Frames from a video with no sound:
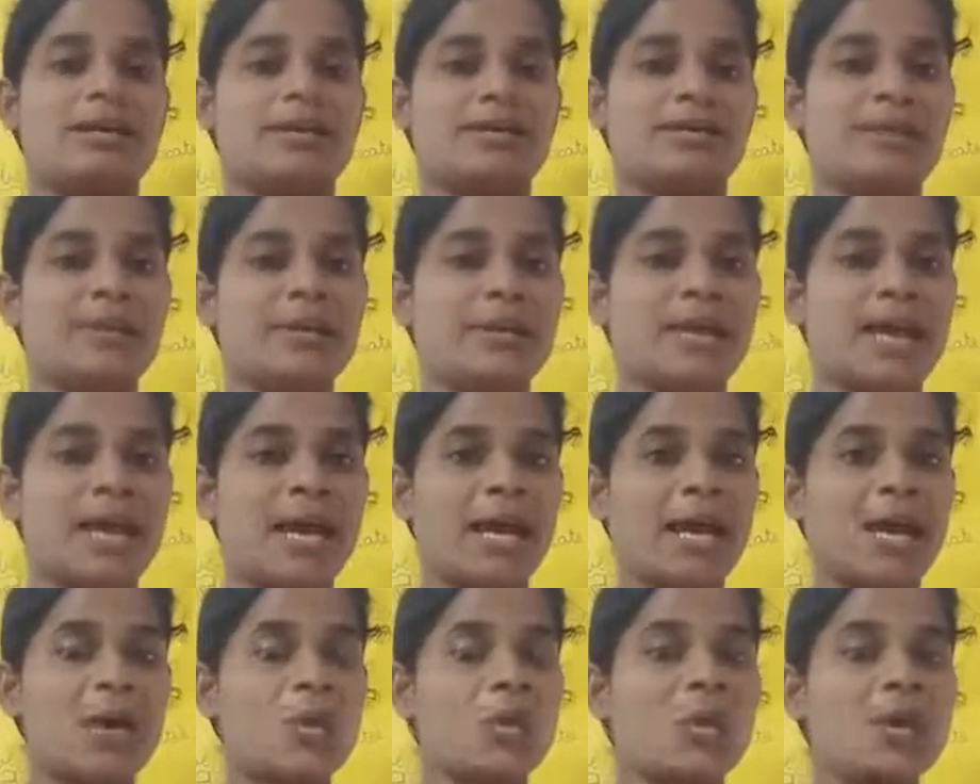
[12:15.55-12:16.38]
we
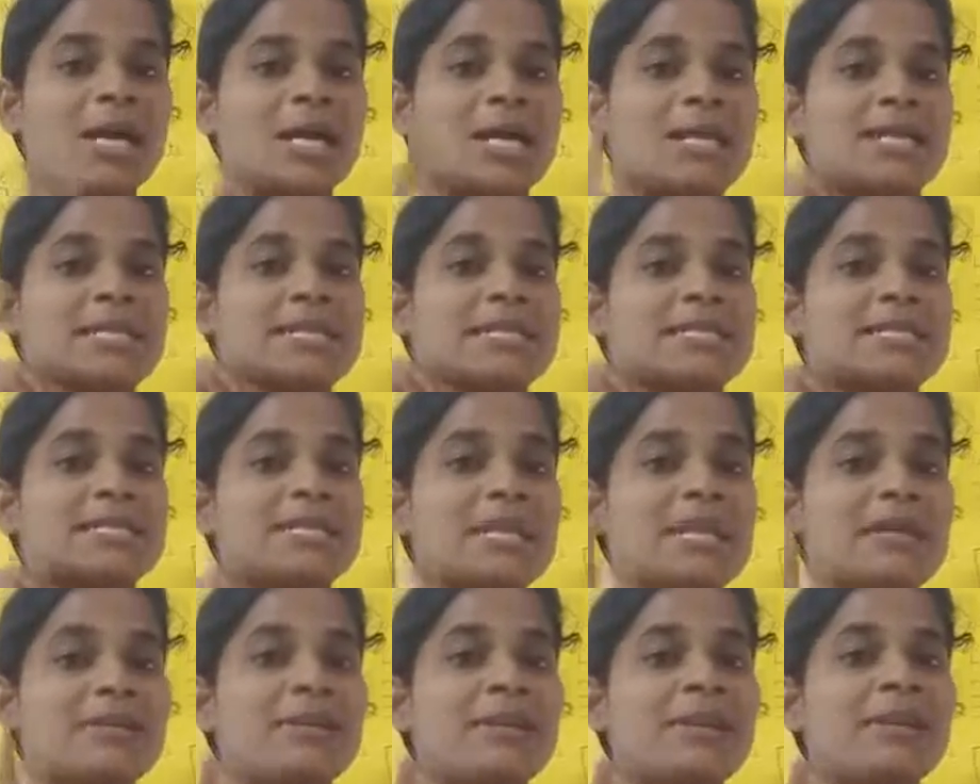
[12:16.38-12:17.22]
have
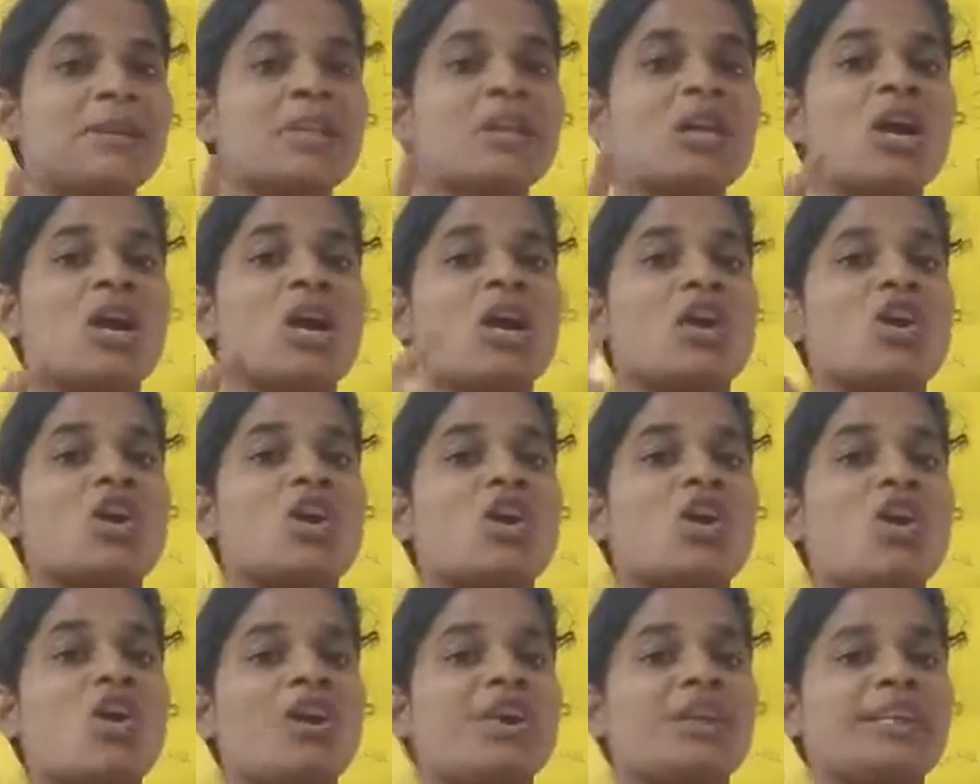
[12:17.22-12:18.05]
7
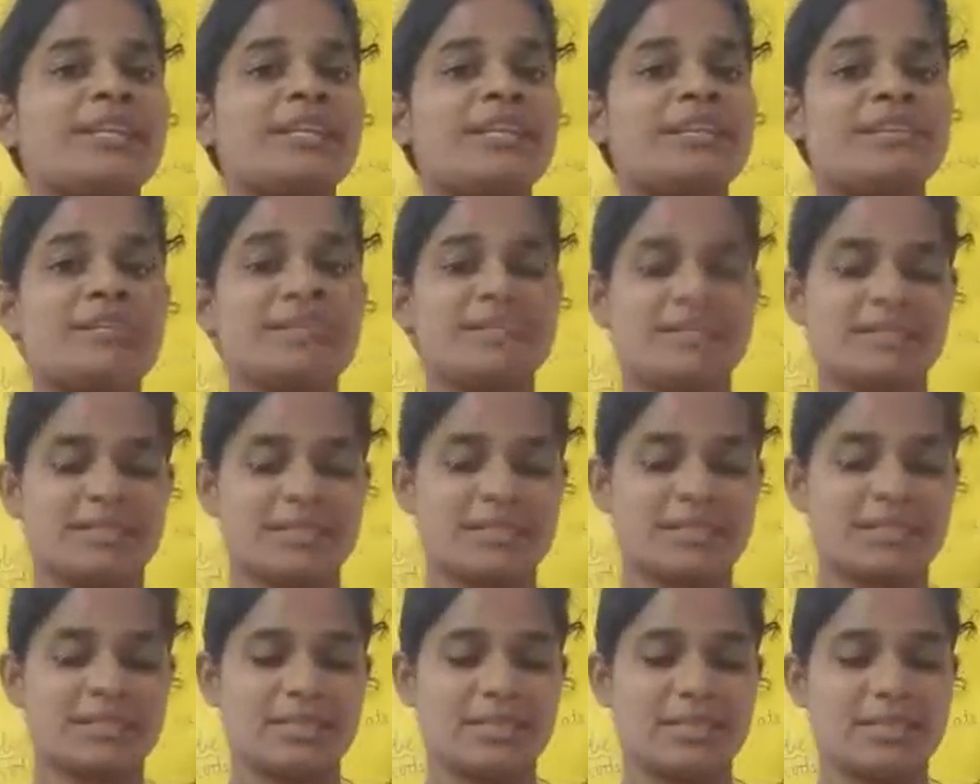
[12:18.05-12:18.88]

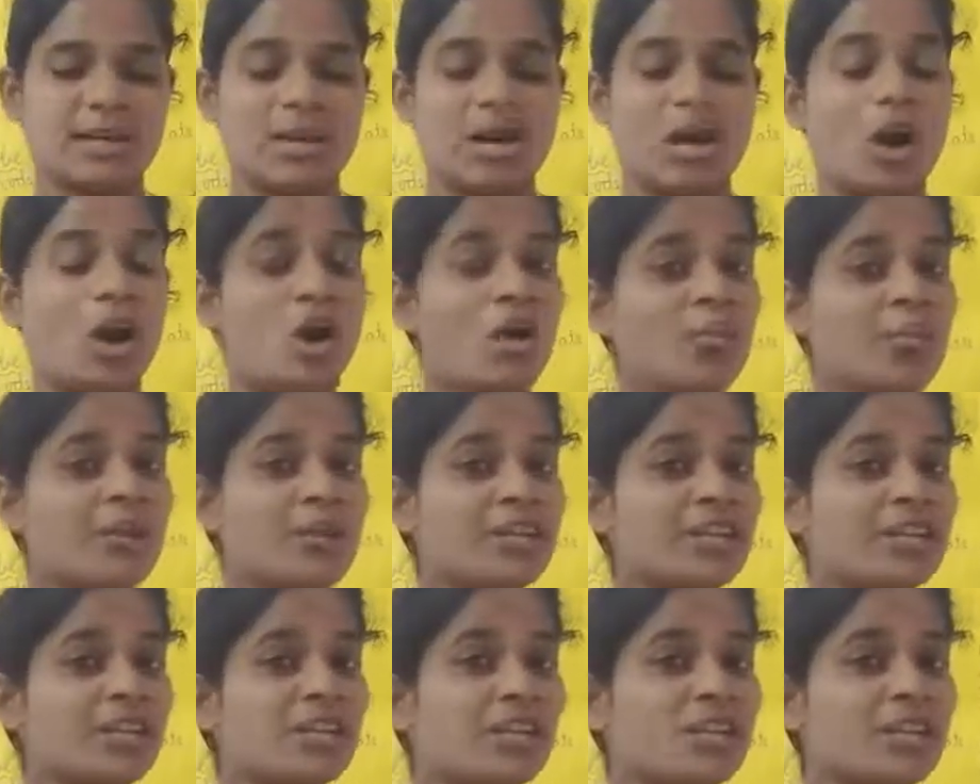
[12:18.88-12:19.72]
continents. How
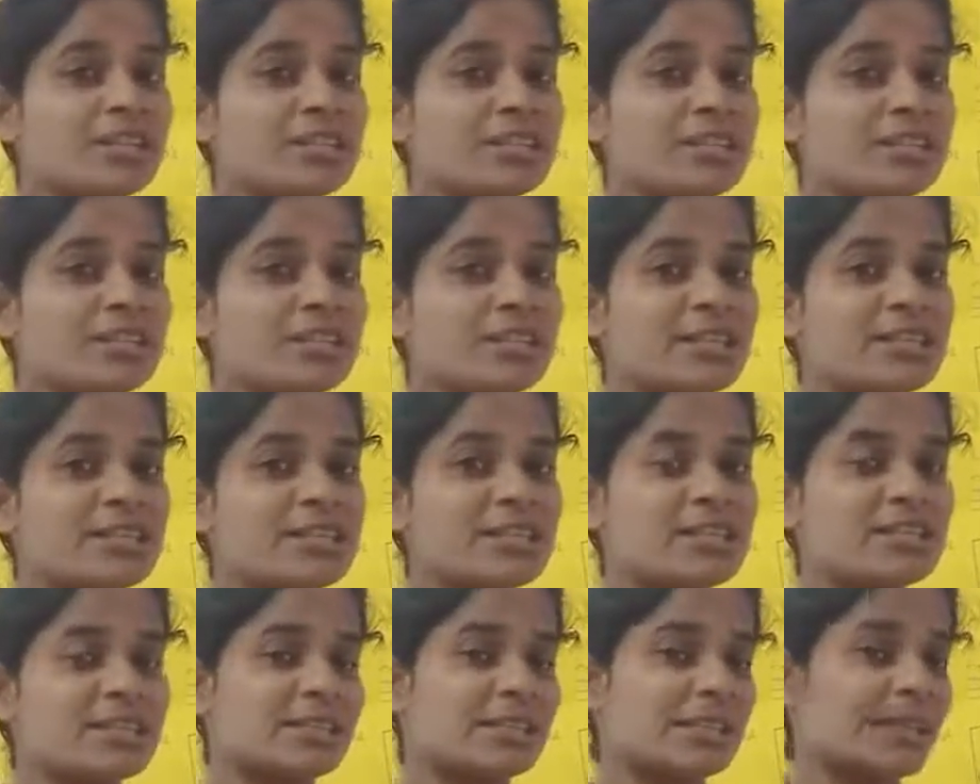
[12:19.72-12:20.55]
many
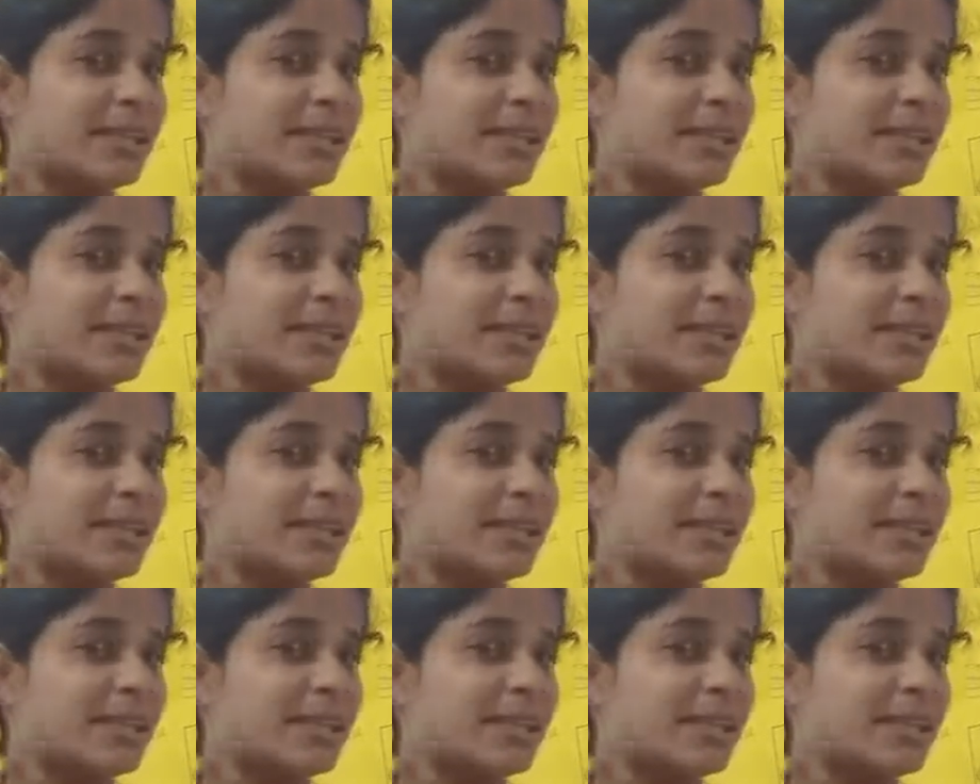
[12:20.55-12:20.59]
continents?